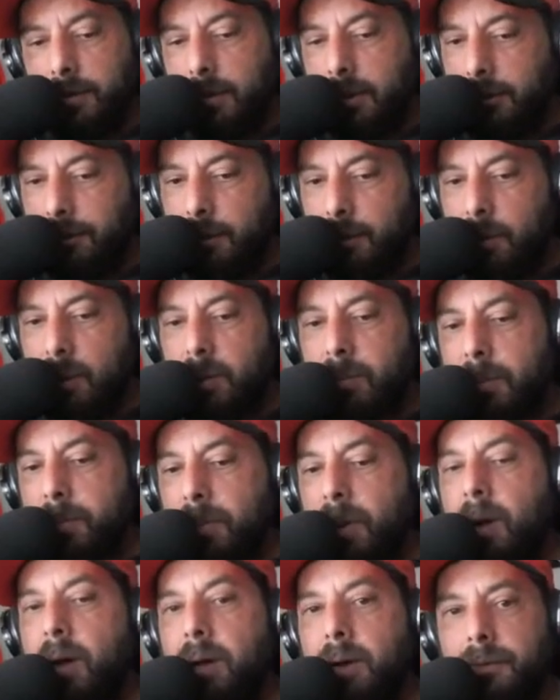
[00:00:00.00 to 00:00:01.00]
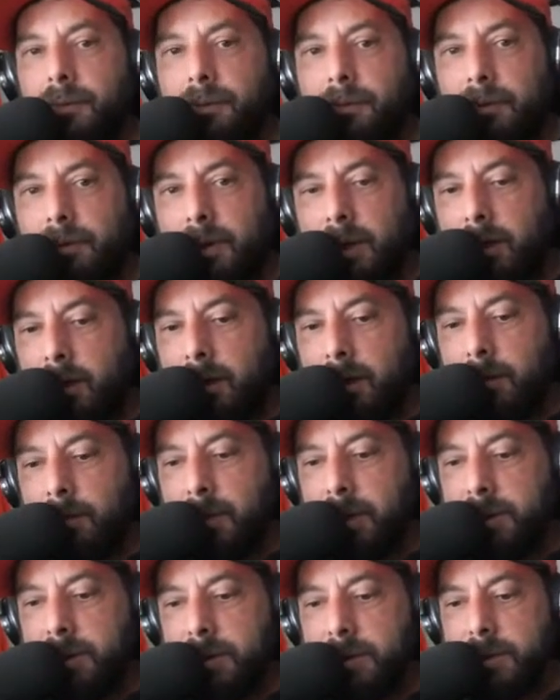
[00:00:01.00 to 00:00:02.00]
if you want to be part of the
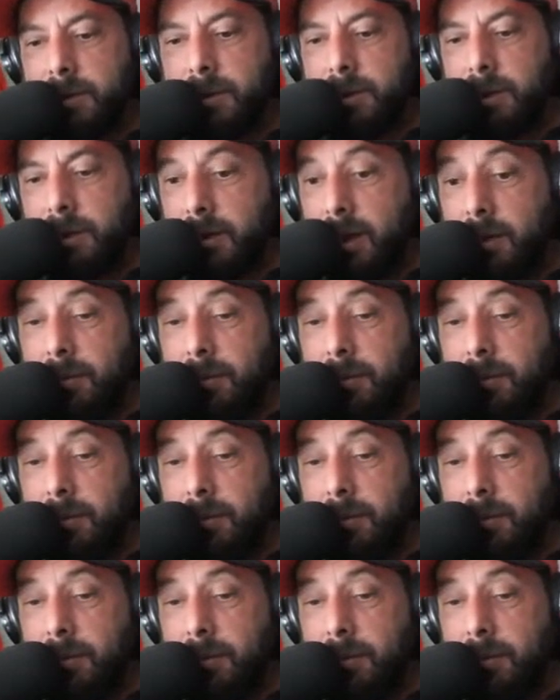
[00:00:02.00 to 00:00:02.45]
Manchester United